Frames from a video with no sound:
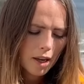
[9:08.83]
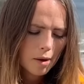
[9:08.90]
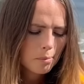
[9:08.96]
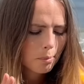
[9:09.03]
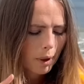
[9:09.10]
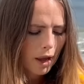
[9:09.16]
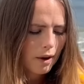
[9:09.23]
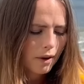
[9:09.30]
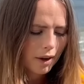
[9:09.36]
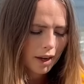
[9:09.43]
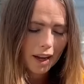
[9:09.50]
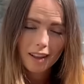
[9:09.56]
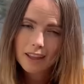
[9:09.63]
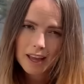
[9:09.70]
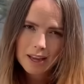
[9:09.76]
pairing
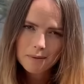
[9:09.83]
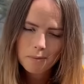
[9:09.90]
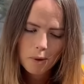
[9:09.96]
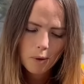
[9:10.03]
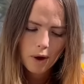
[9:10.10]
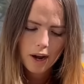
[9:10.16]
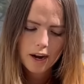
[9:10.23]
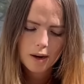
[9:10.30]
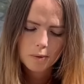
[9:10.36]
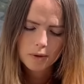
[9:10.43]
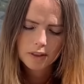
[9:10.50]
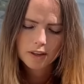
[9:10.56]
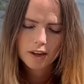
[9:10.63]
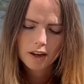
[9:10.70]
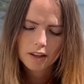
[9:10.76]
a light mohair with
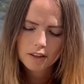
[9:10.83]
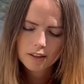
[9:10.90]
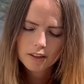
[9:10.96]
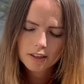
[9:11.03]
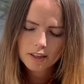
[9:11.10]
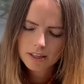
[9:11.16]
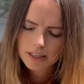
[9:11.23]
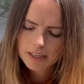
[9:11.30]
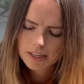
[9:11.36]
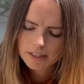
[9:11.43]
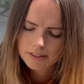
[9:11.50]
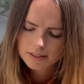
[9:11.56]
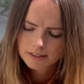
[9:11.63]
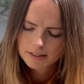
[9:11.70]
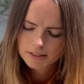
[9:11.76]
a color
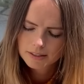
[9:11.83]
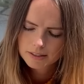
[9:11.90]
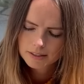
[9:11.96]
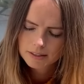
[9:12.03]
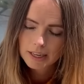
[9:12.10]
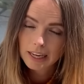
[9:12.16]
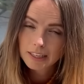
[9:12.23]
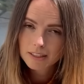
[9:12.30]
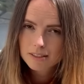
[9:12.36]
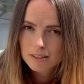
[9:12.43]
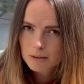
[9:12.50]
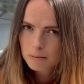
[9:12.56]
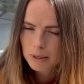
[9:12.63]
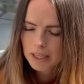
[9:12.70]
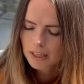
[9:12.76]
is nice to
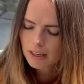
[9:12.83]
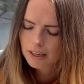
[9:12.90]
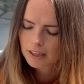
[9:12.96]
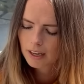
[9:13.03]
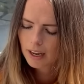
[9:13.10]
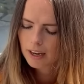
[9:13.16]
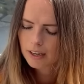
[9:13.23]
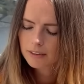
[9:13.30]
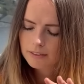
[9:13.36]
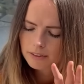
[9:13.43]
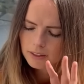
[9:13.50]
me. It kind of